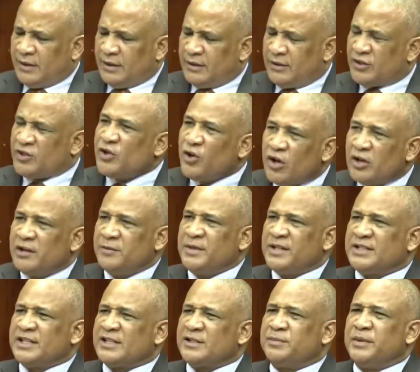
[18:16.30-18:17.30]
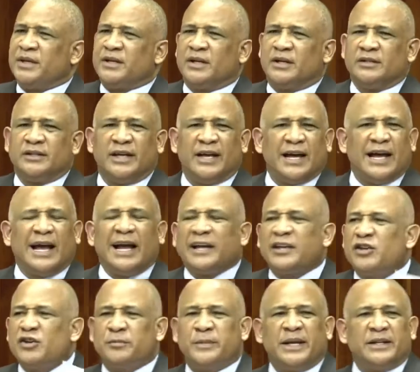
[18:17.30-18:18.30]
Surely, Mr. Speaker, the
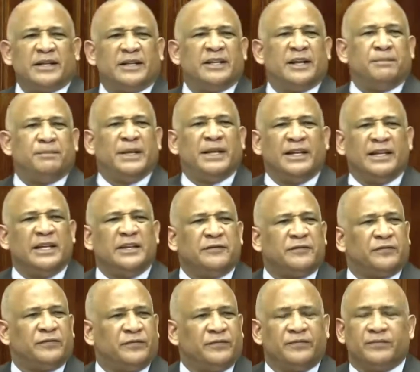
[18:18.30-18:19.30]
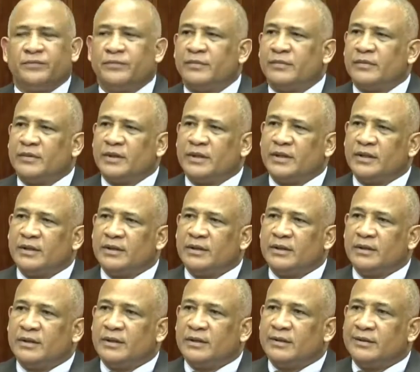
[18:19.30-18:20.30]
argument and the belief
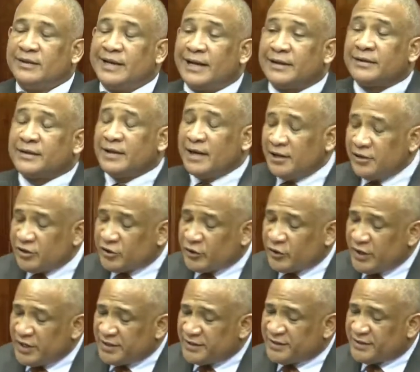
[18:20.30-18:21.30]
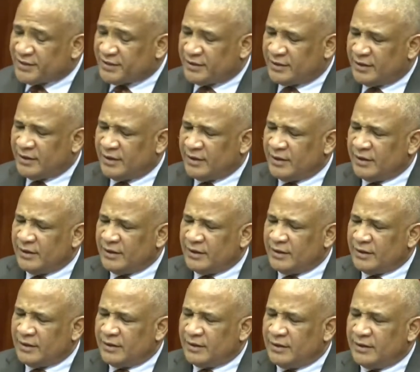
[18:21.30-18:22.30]
that countries,
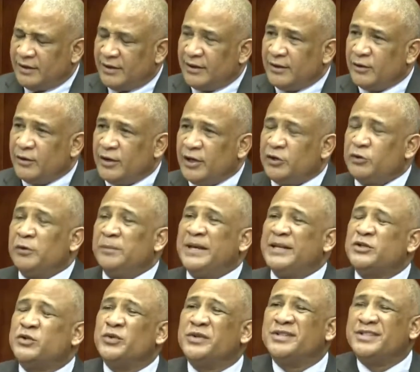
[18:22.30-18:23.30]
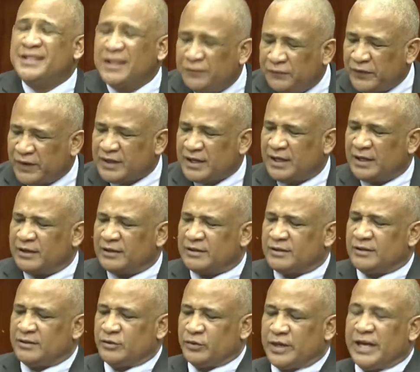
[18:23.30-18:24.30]
it will be too
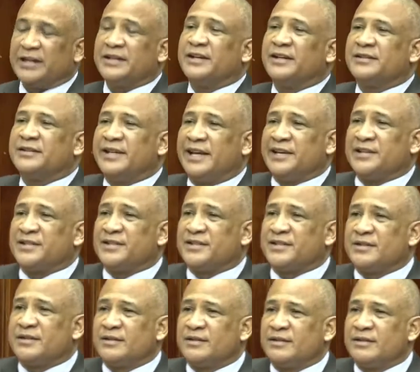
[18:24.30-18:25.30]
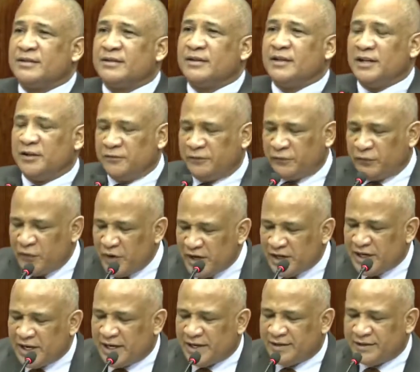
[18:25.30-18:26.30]
difficult to get a test in 3
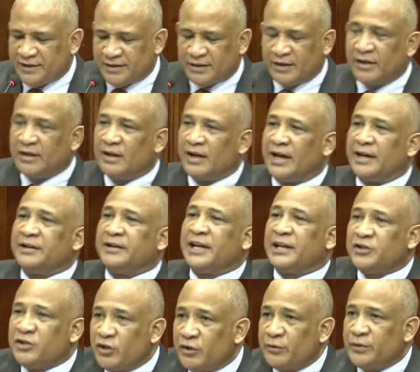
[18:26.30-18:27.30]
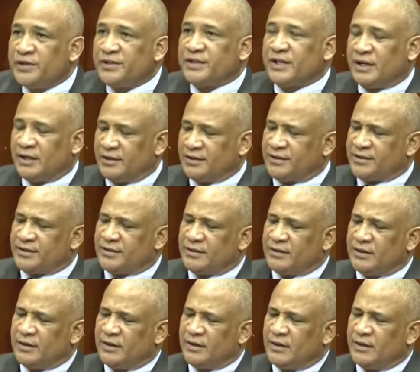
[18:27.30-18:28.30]
days and get your results,
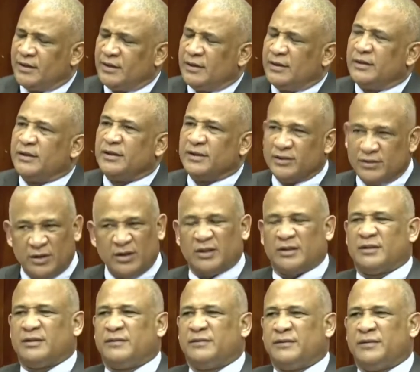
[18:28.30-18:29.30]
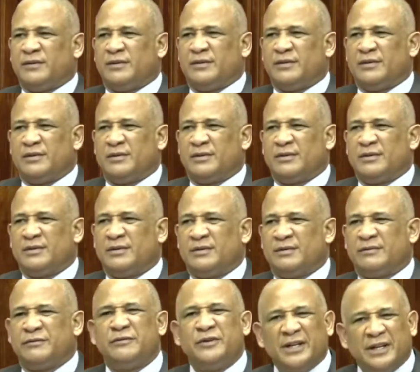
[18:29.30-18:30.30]
is not
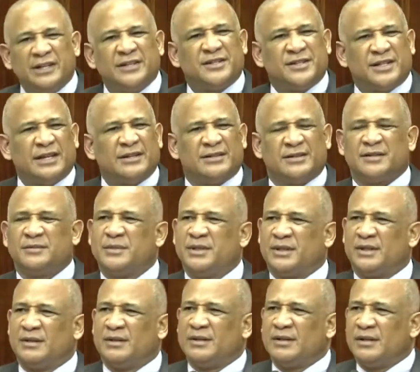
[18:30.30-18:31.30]
really sensible.